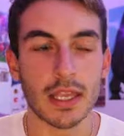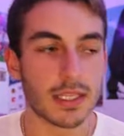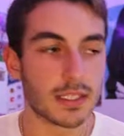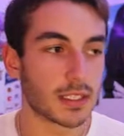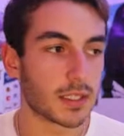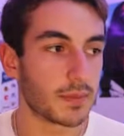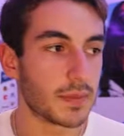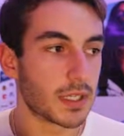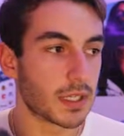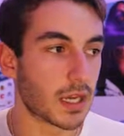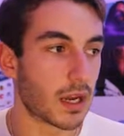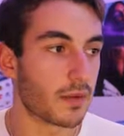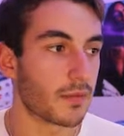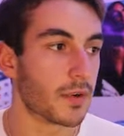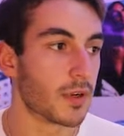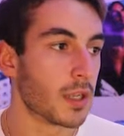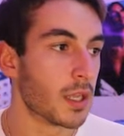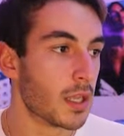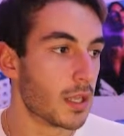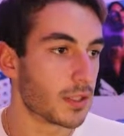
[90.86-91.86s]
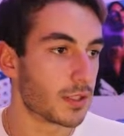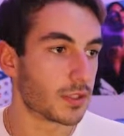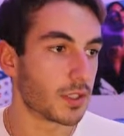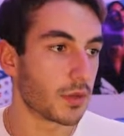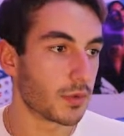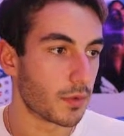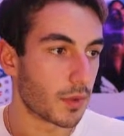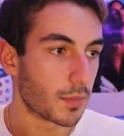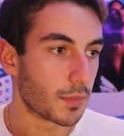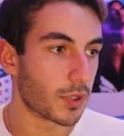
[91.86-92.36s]
is going to be covered.
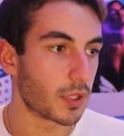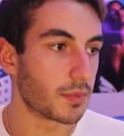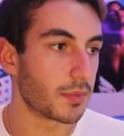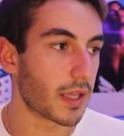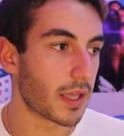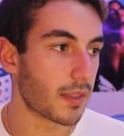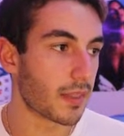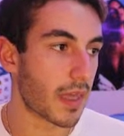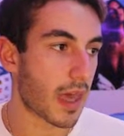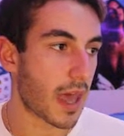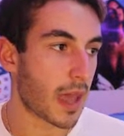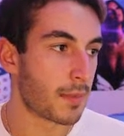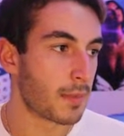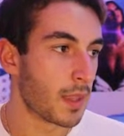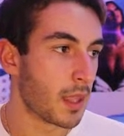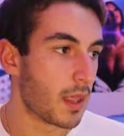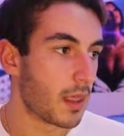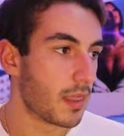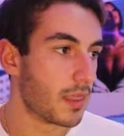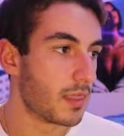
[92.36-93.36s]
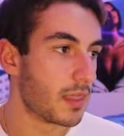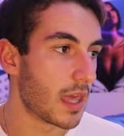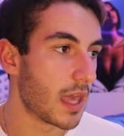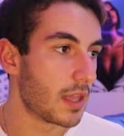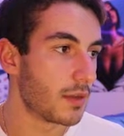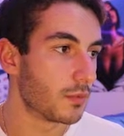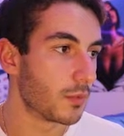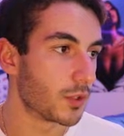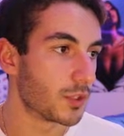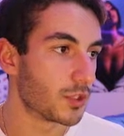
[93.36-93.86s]
So you want to put them like that.
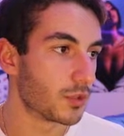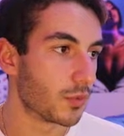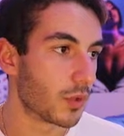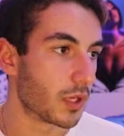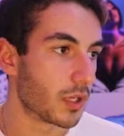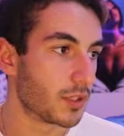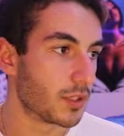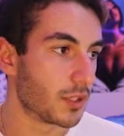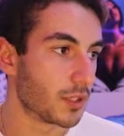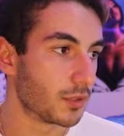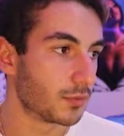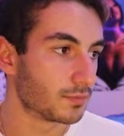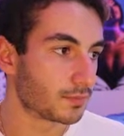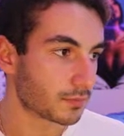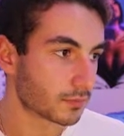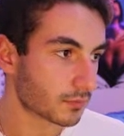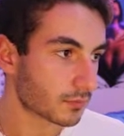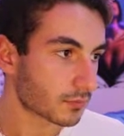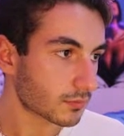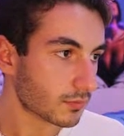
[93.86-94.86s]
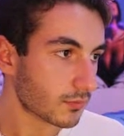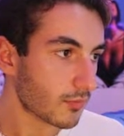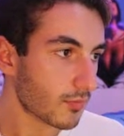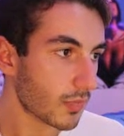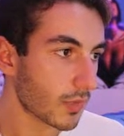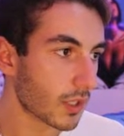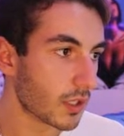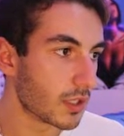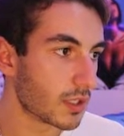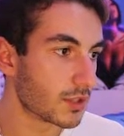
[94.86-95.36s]
Then what you want to do
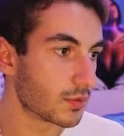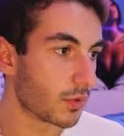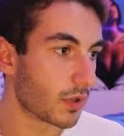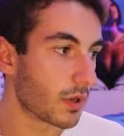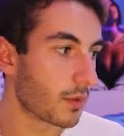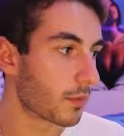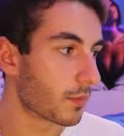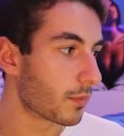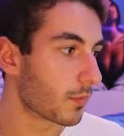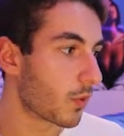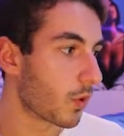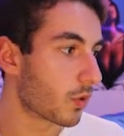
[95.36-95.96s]
is you want to